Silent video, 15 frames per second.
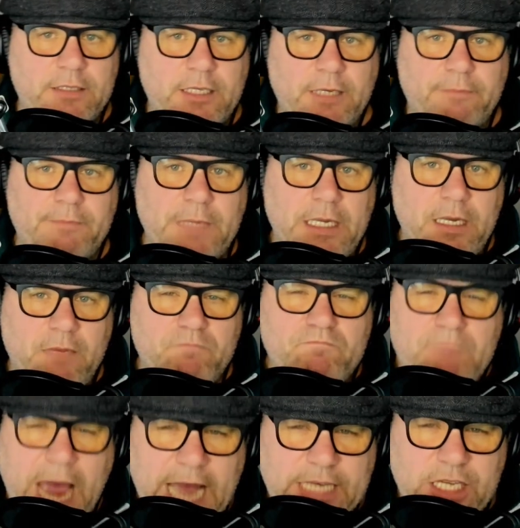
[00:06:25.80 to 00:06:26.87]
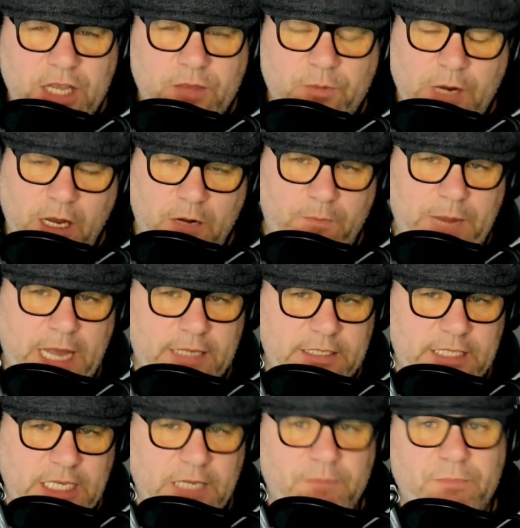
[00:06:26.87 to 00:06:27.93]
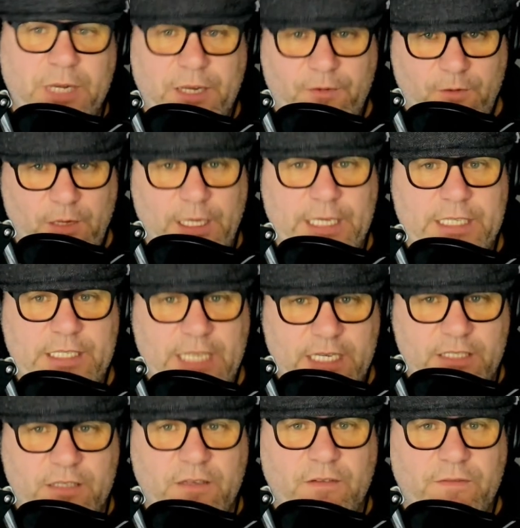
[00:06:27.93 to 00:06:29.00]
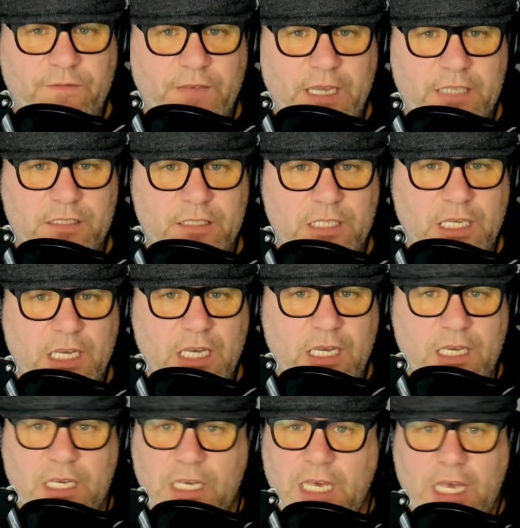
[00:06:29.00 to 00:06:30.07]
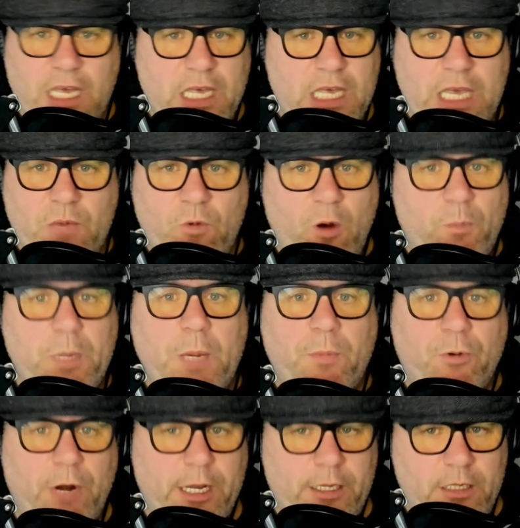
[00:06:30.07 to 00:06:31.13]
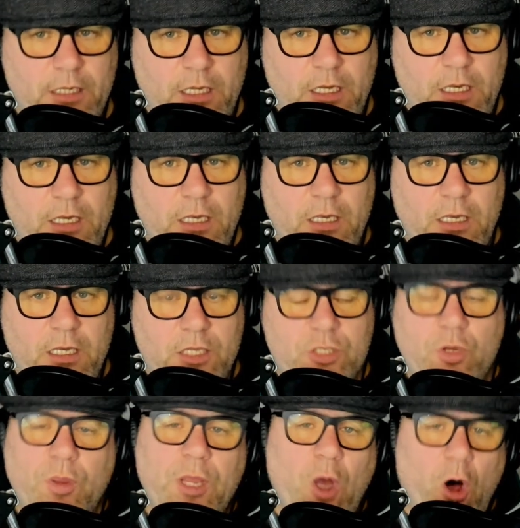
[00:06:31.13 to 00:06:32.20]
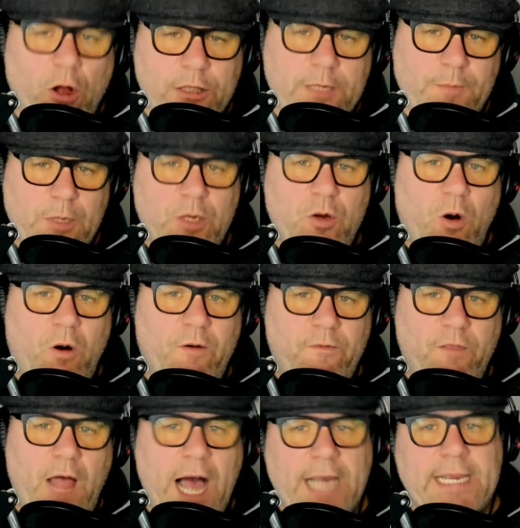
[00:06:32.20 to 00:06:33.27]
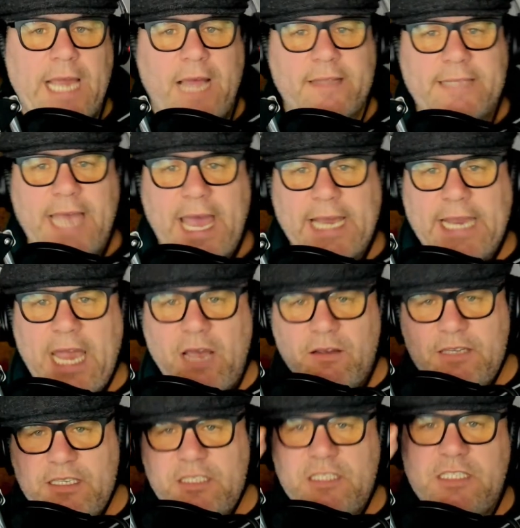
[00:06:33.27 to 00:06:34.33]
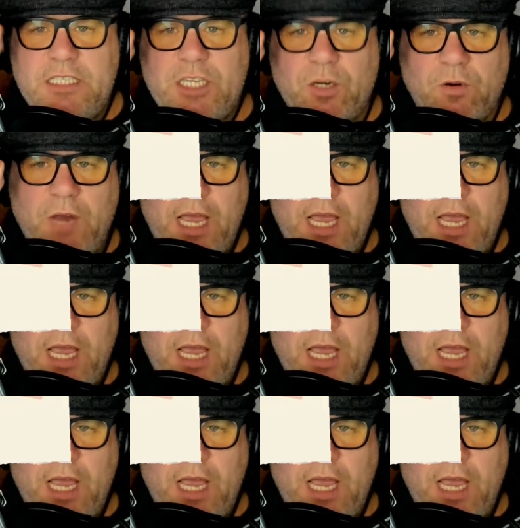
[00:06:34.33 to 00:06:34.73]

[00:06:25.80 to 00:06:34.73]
steam. Imagine 300-pound steam being released next to your face. It won't be pretty. So the ultimate goal of Lockout Tagout is zero